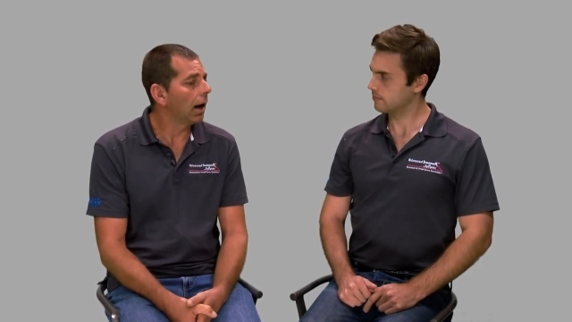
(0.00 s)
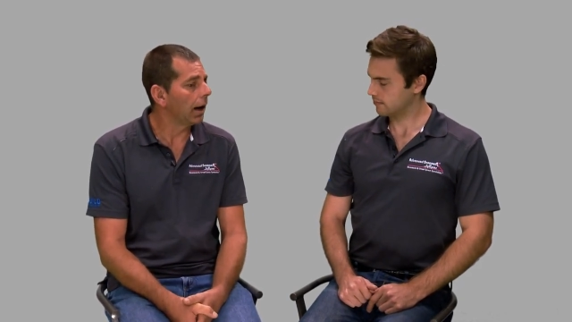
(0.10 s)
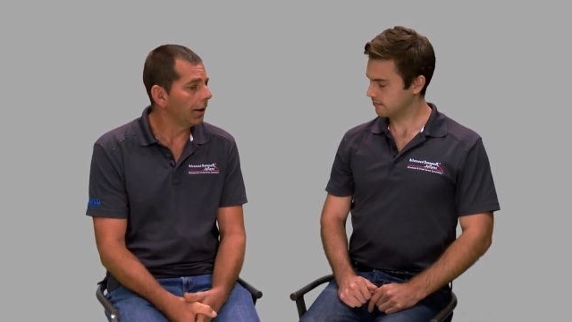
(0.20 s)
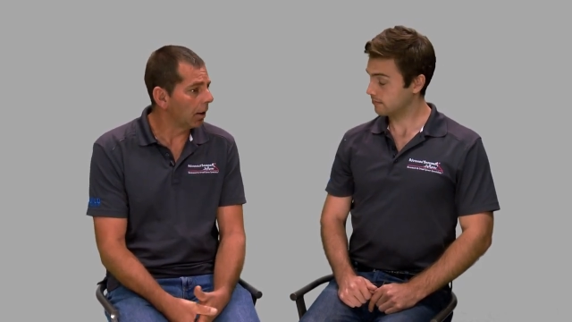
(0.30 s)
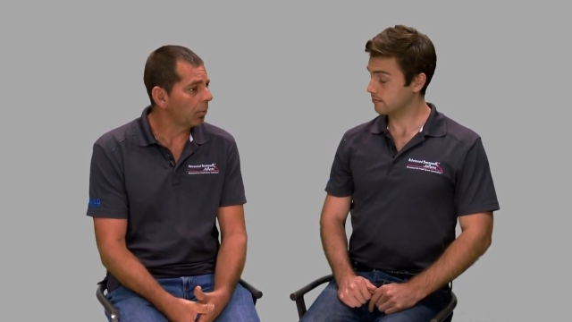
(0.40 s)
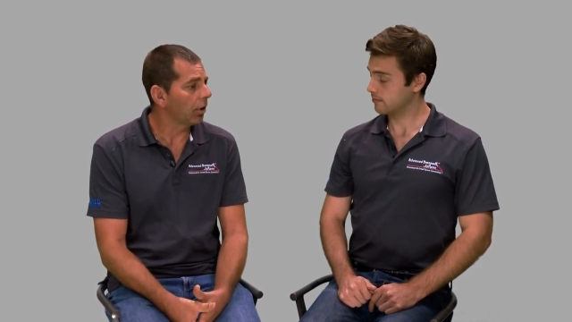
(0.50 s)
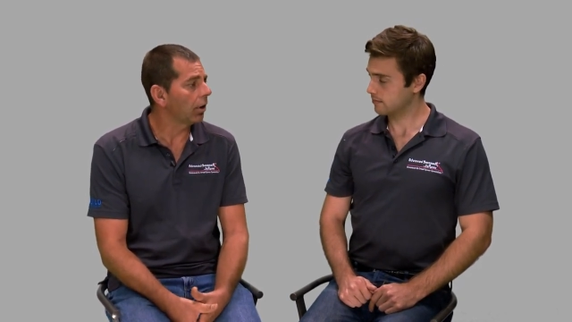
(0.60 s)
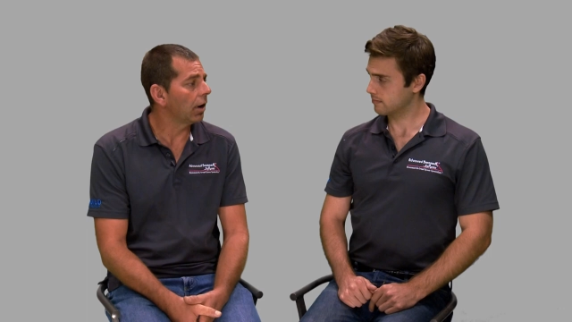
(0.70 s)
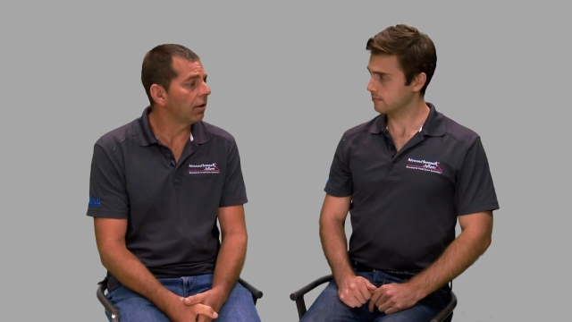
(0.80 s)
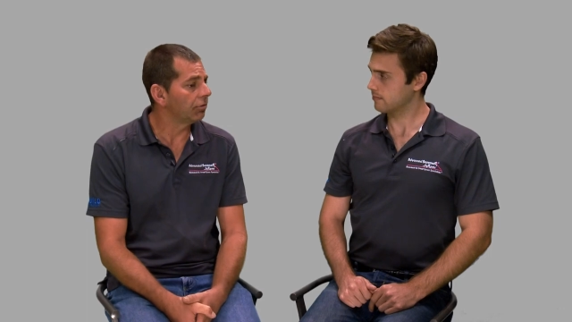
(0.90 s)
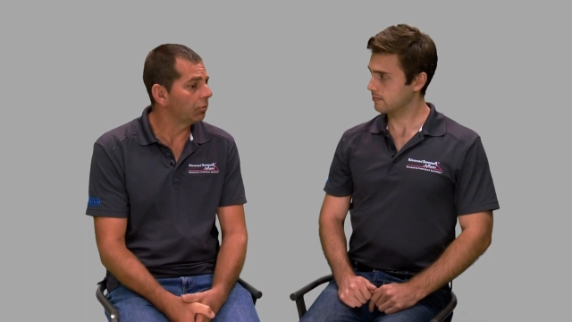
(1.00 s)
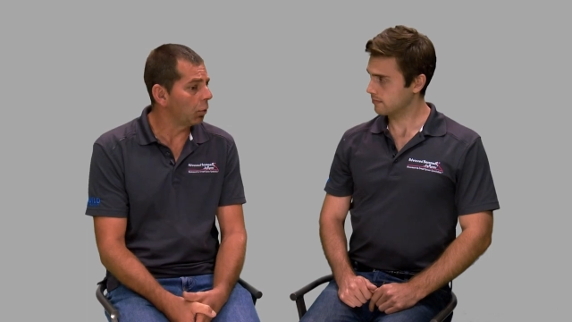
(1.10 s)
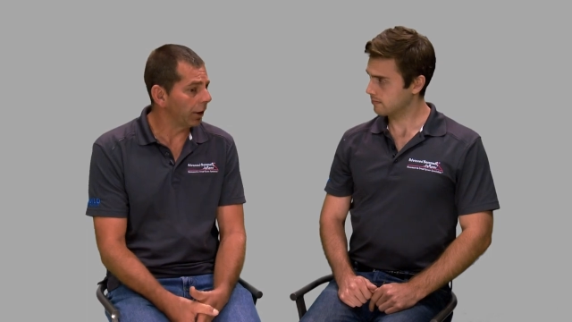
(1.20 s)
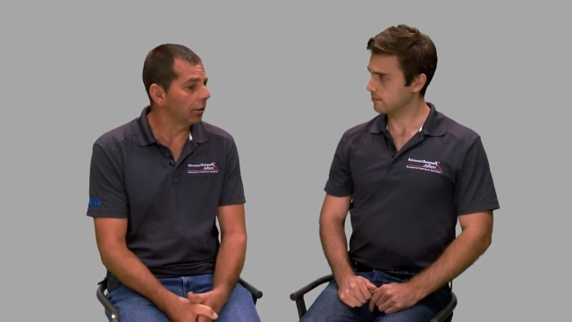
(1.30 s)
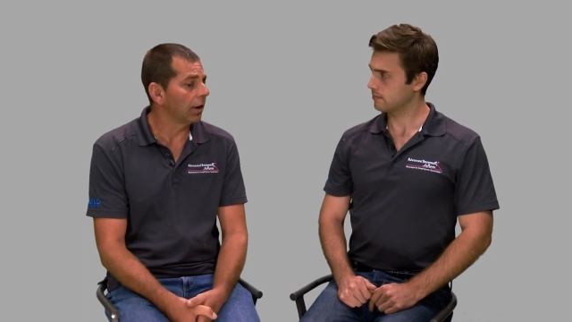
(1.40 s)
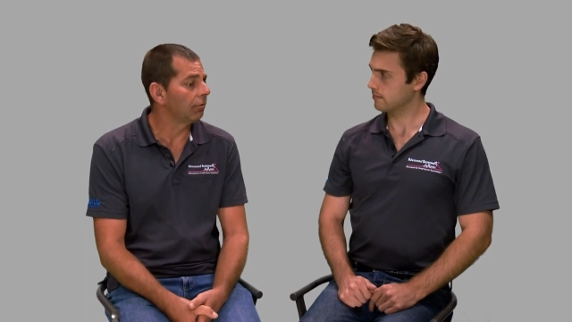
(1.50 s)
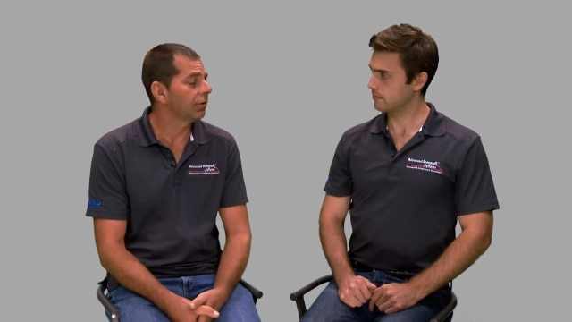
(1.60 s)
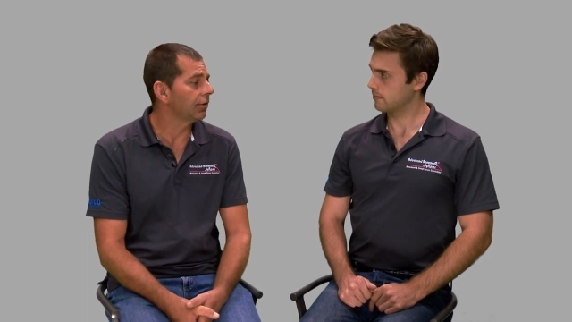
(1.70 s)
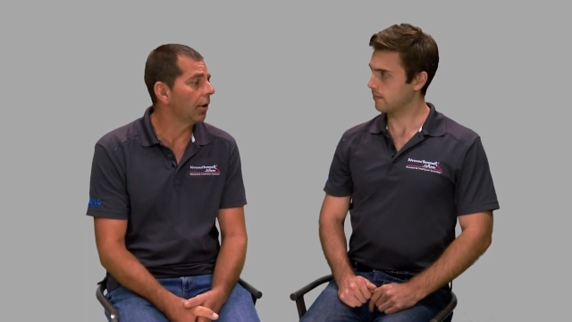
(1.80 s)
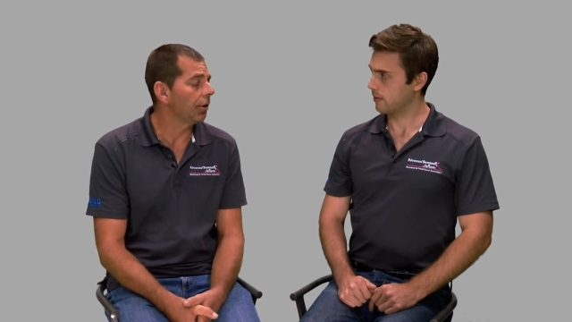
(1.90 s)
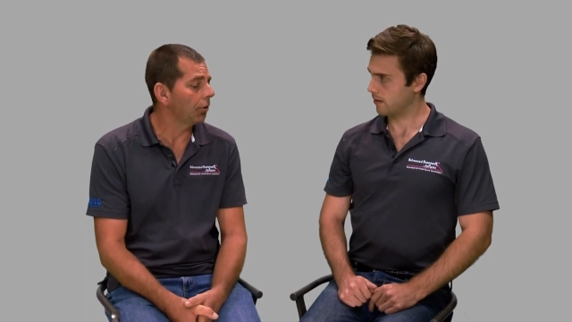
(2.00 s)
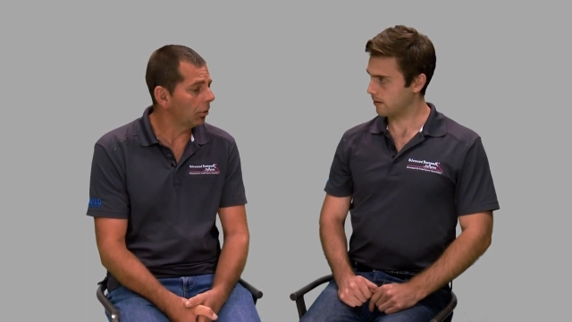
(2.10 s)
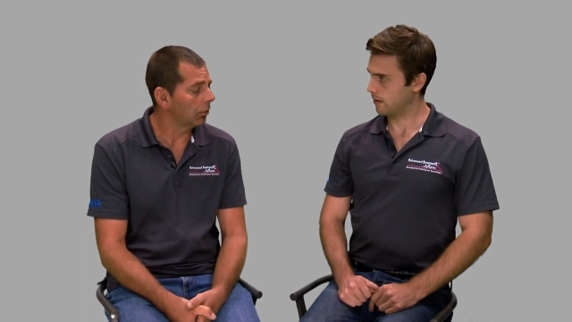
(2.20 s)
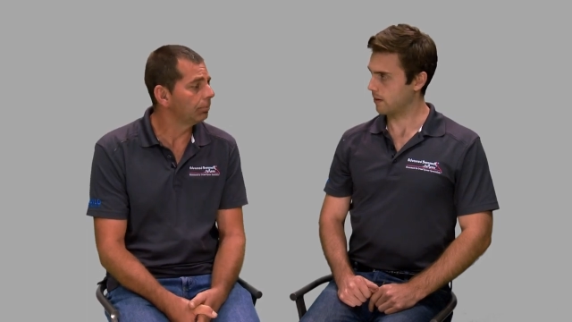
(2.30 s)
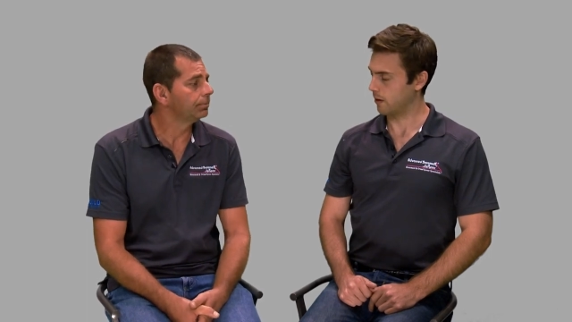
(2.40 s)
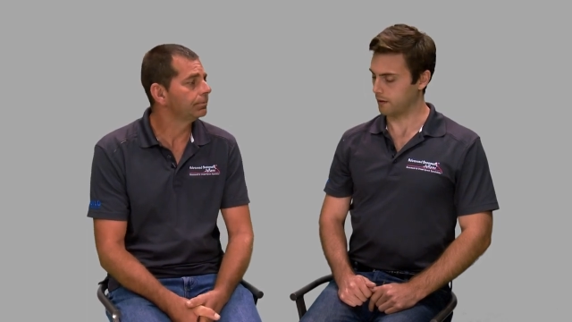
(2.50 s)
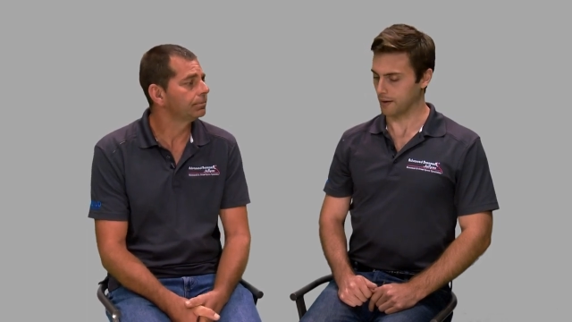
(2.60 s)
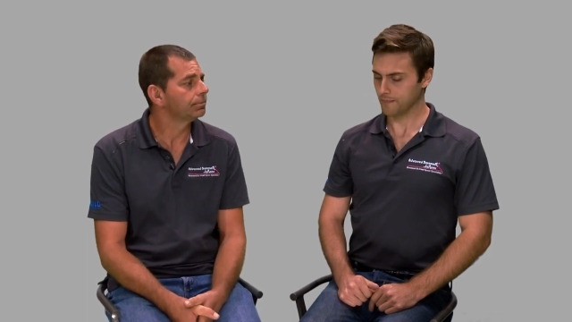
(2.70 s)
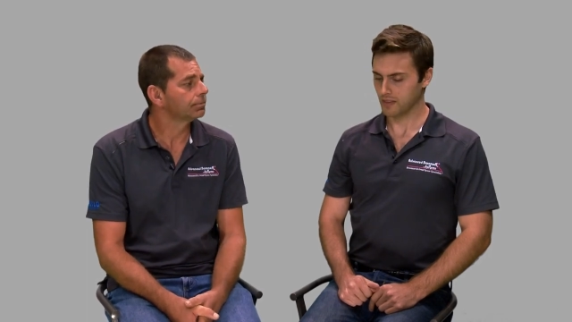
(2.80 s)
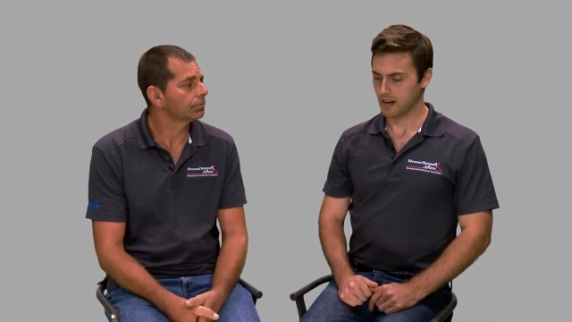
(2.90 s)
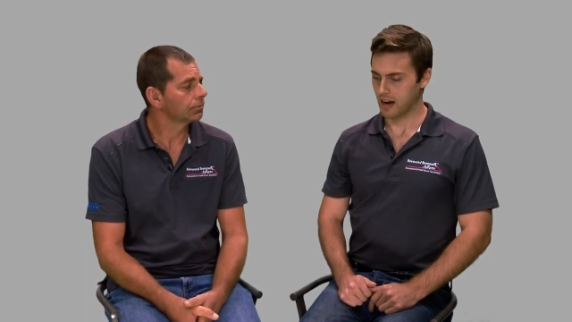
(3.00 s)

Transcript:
Speaker 1: a number of what your levels are in your home. Okay.